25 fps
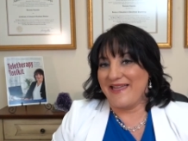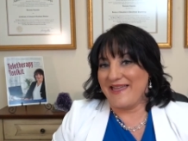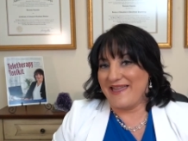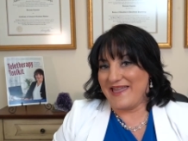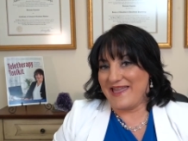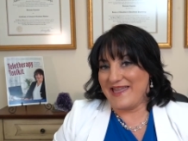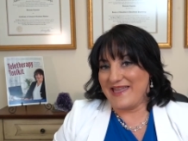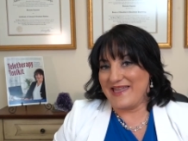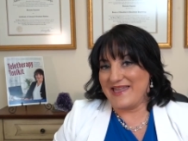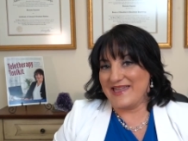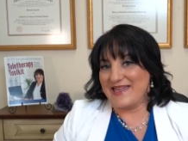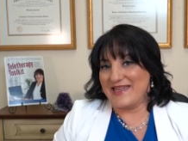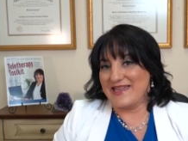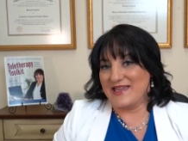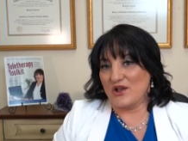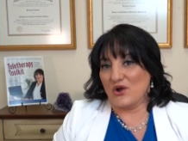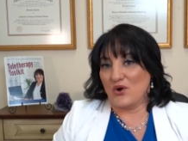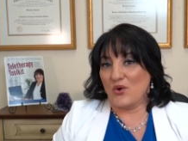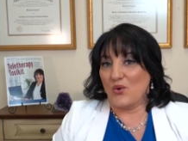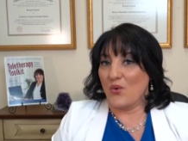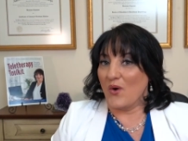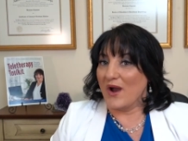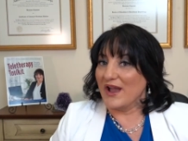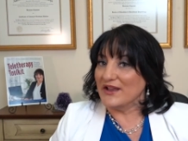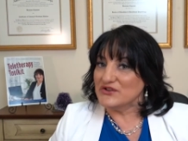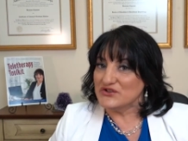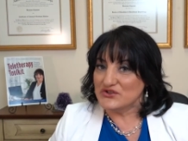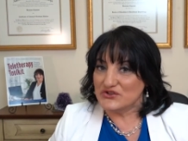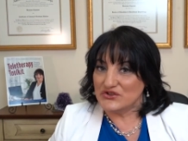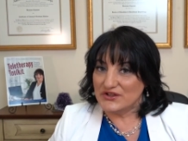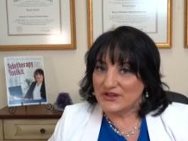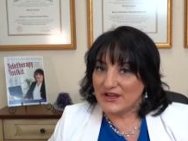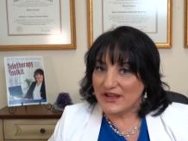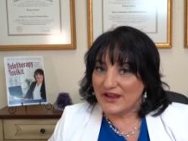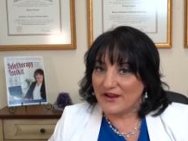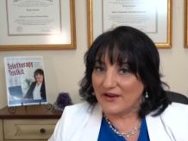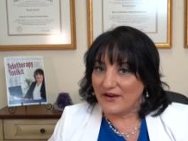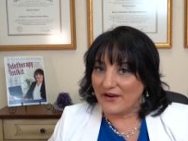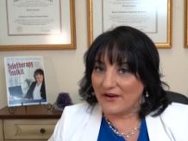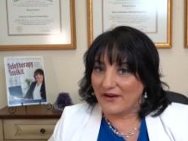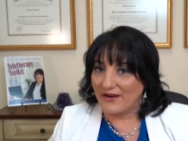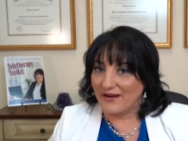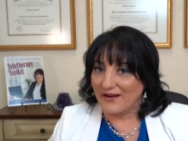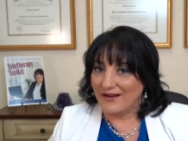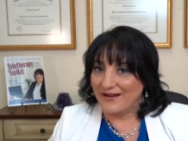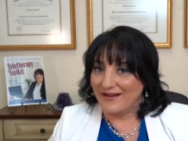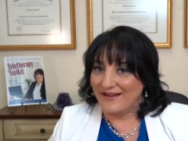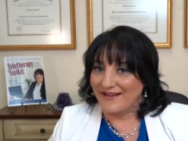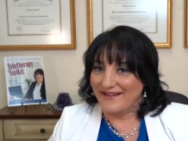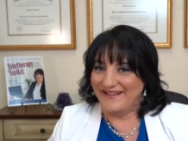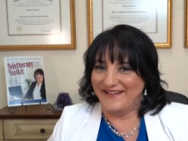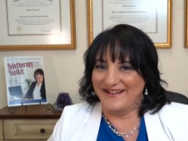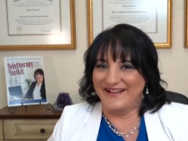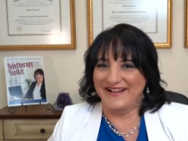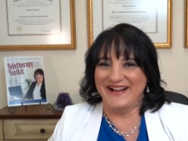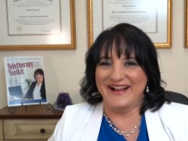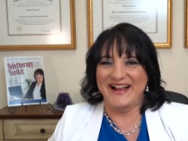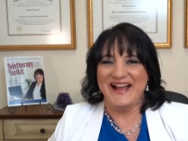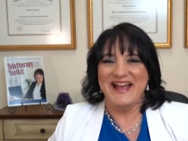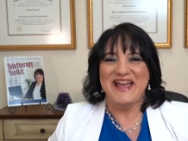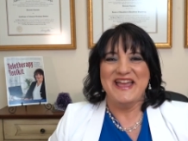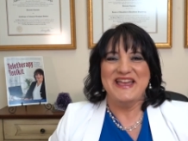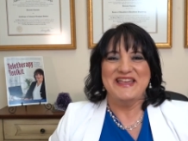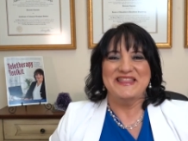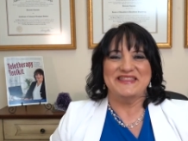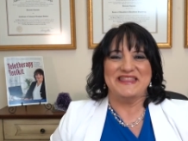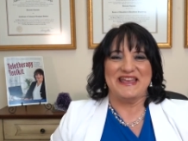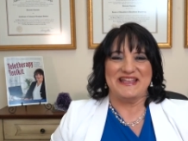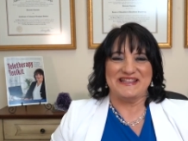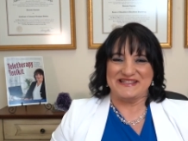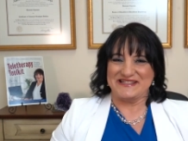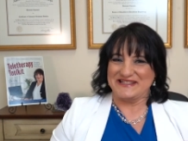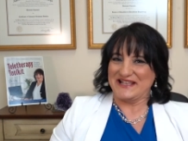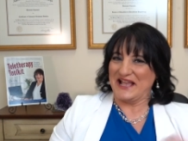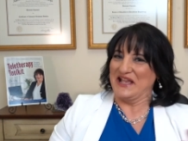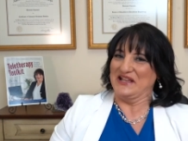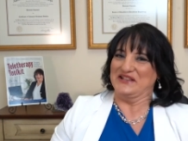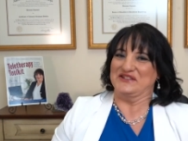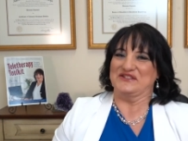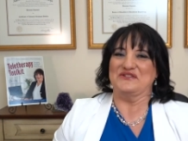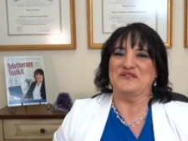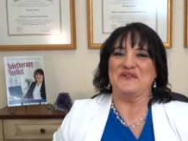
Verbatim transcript: a questionnaire that says you